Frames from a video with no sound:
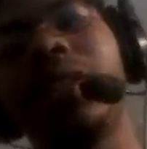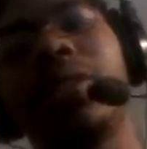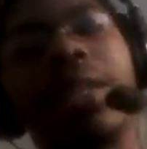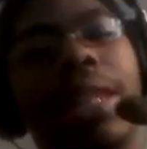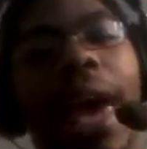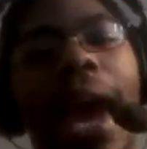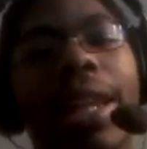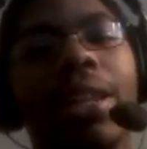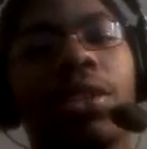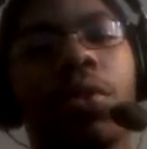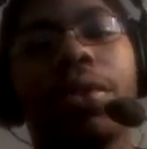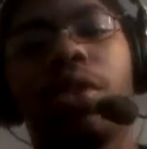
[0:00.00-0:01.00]
Just adding
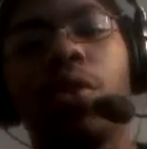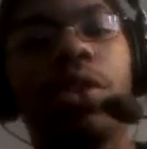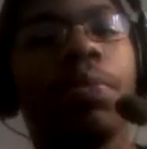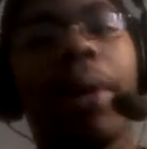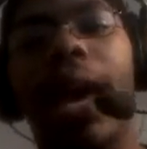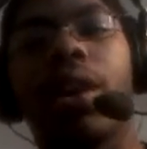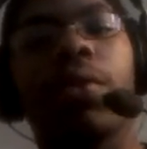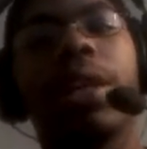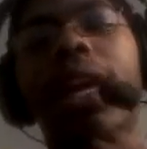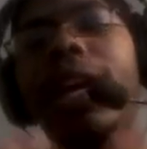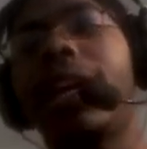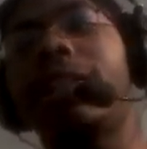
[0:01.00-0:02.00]
to his douchebaggery.
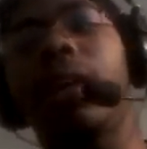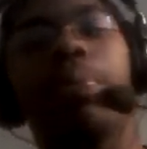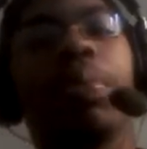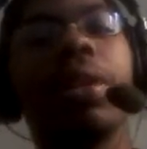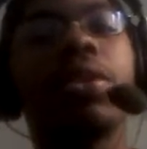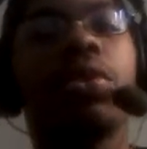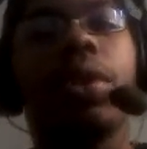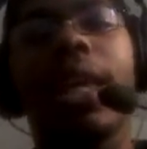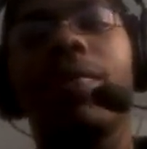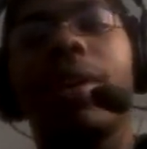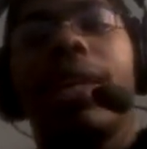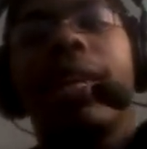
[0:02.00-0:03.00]
Because I'm pretty sure
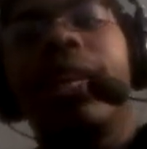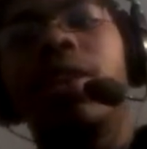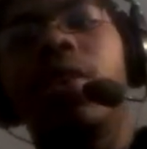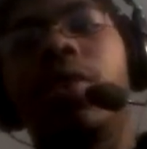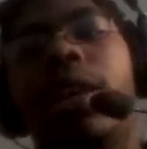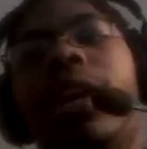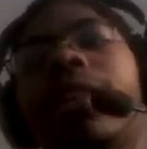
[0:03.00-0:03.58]
even he knew, yeah,